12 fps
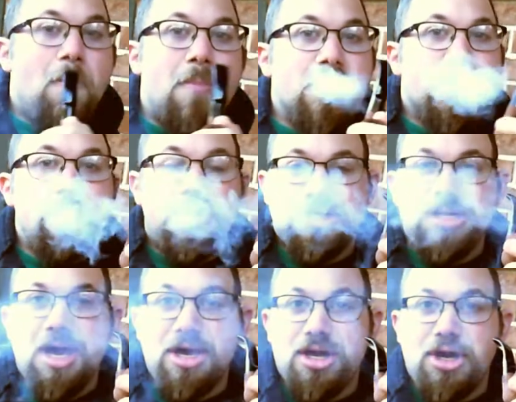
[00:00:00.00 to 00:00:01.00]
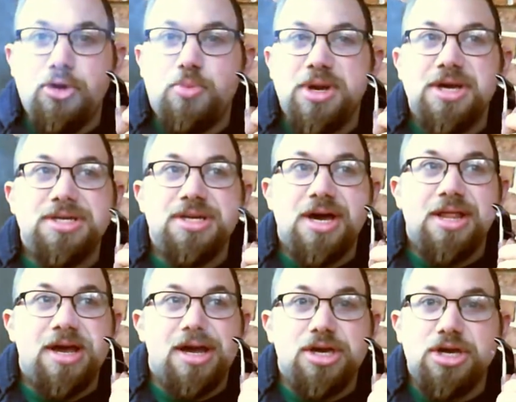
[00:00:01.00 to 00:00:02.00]
but it's not goopy. It's not like
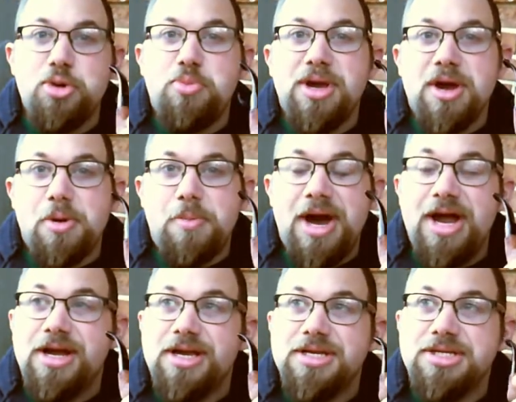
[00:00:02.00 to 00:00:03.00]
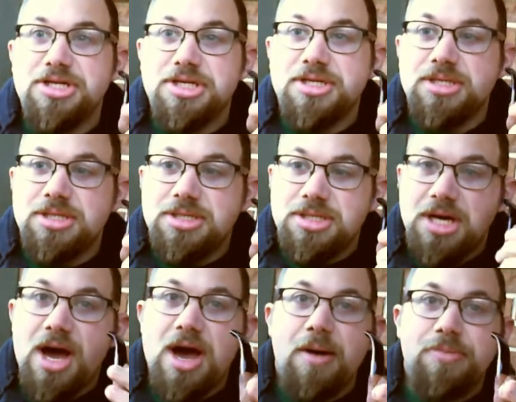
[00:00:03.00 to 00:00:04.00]
a goopy aromatic. It's just
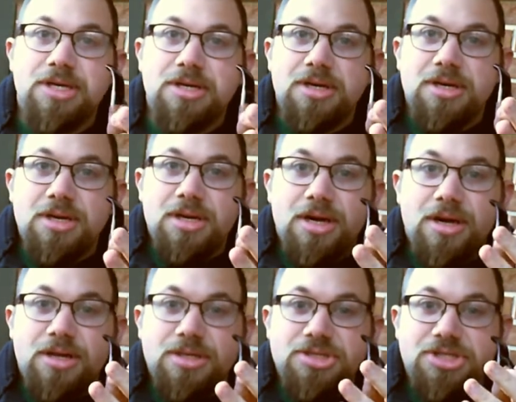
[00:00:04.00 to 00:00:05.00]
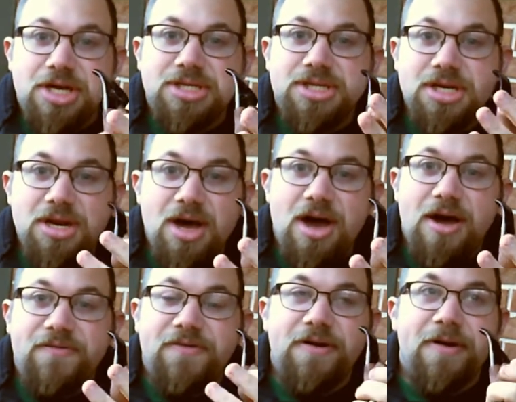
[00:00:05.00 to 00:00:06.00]
topped just enough